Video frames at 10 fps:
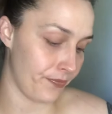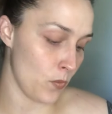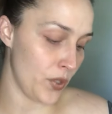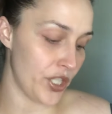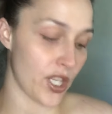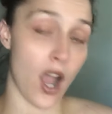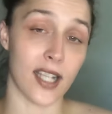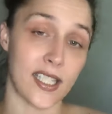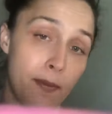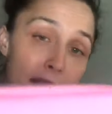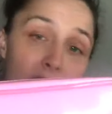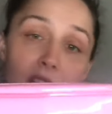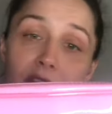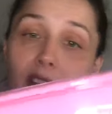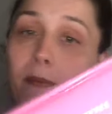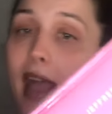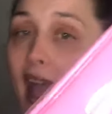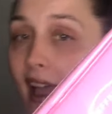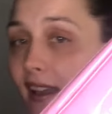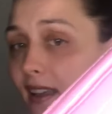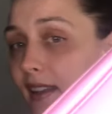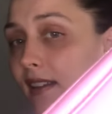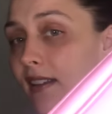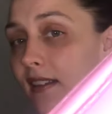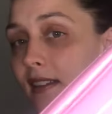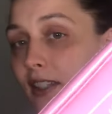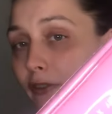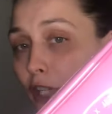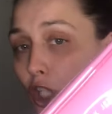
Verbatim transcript: which is awesome. I love the bag, Jeffree